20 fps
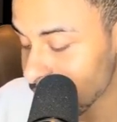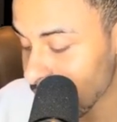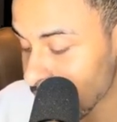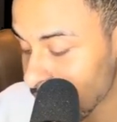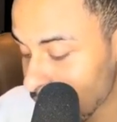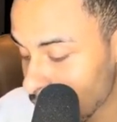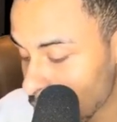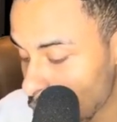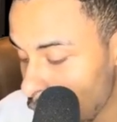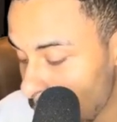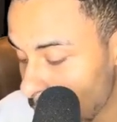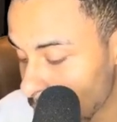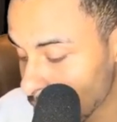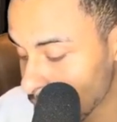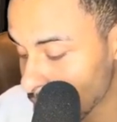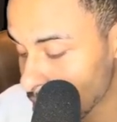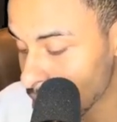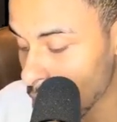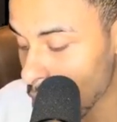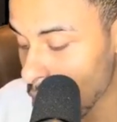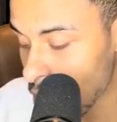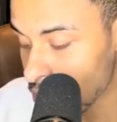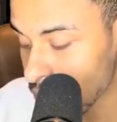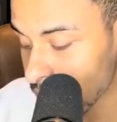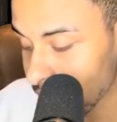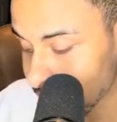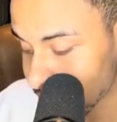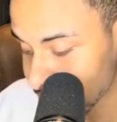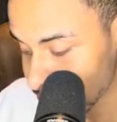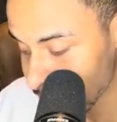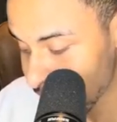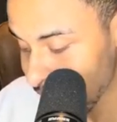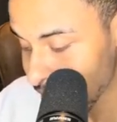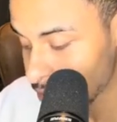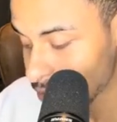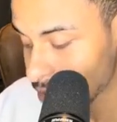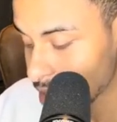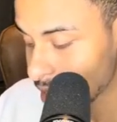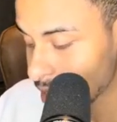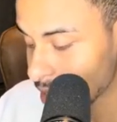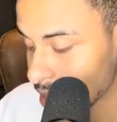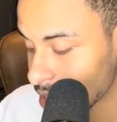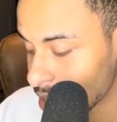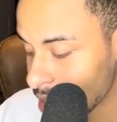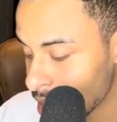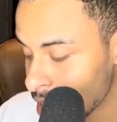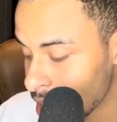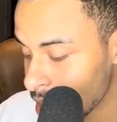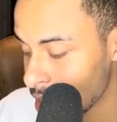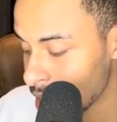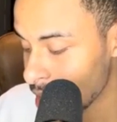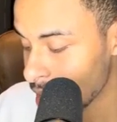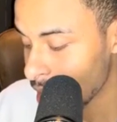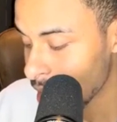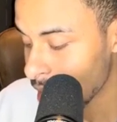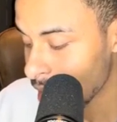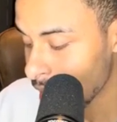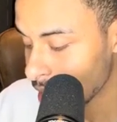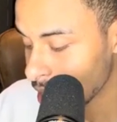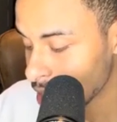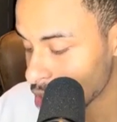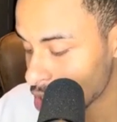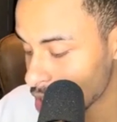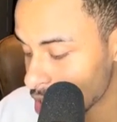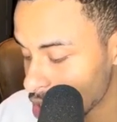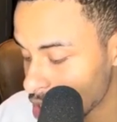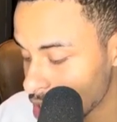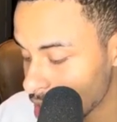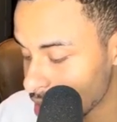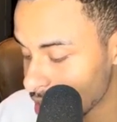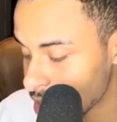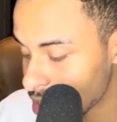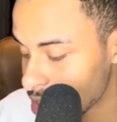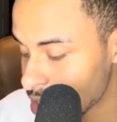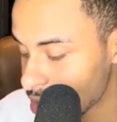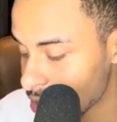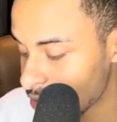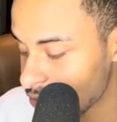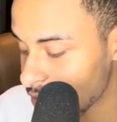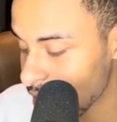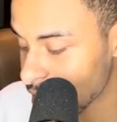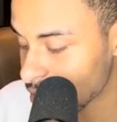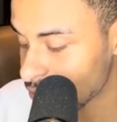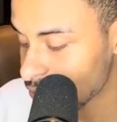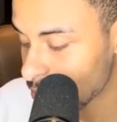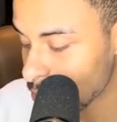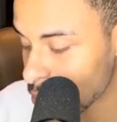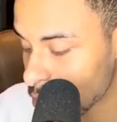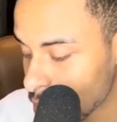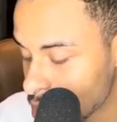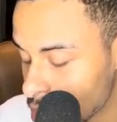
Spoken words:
and incompetent in all things man-related, an essential and necessary factor for boys